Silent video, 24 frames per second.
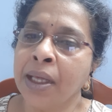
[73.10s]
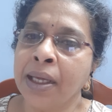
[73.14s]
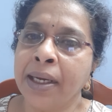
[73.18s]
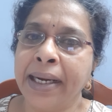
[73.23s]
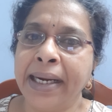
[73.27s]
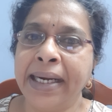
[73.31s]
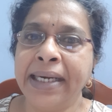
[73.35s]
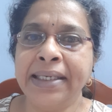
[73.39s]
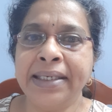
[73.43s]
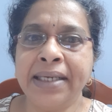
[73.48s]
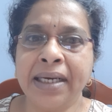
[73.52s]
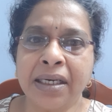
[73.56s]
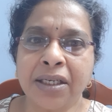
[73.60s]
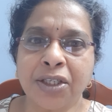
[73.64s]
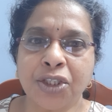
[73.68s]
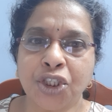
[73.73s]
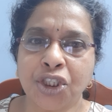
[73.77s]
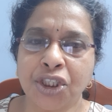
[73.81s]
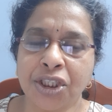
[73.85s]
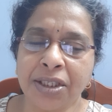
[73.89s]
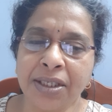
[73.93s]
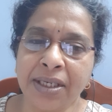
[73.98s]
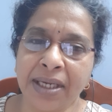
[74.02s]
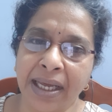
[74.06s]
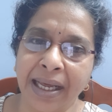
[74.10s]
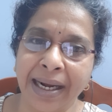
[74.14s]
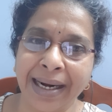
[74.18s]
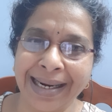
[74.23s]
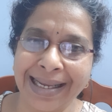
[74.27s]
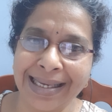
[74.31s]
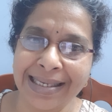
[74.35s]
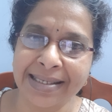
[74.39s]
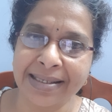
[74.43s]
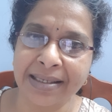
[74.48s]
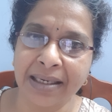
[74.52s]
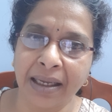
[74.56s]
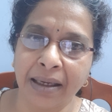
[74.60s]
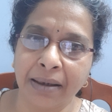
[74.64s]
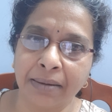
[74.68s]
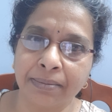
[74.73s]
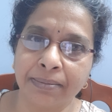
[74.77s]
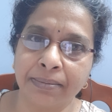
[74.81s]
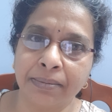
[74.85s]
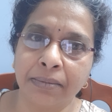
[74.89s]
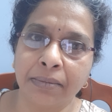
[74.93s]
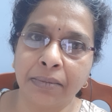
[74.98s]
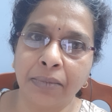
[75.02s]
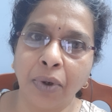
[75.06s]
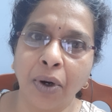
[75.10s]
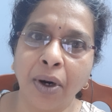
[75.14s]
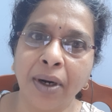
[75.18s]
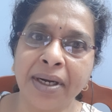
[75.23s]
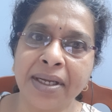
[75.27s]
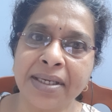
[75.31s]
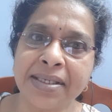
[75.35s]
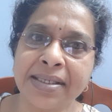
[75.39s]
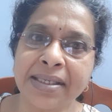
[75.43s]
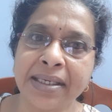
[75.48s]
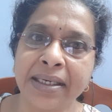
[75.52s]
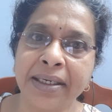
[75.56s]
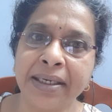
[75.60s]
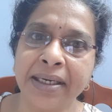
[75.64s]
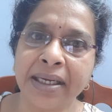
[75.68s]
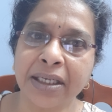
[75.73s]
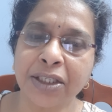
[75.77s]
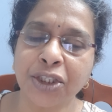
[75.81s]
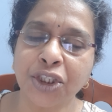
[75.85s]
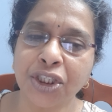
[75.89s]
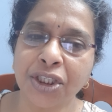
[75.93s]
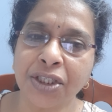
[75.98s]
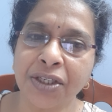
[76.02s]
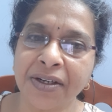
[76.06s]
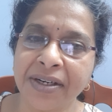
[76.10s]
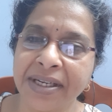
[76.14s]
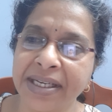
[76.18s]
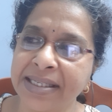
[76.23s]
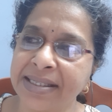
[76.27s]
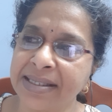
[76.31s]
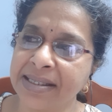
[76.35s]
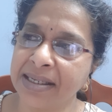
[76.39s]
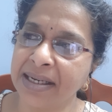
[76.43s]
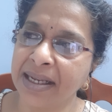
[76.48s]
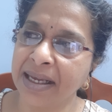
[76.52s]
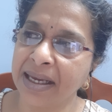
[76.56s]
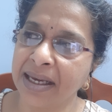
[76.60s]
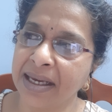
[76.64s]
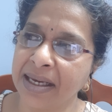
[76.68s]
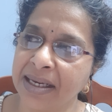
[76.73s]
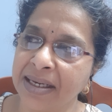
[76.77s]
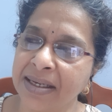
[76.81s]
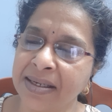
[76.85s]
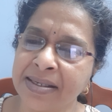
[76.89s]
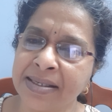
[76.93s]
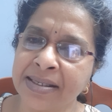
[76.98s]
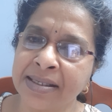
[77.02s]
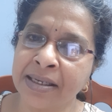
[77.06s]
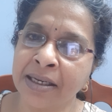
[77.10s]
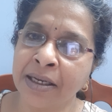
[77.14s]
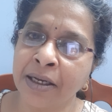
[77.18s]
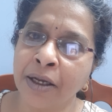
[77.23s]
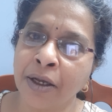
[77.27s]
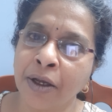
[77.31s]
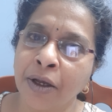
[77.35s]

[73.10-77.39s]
Induction reasoning. What is induction reasoning is,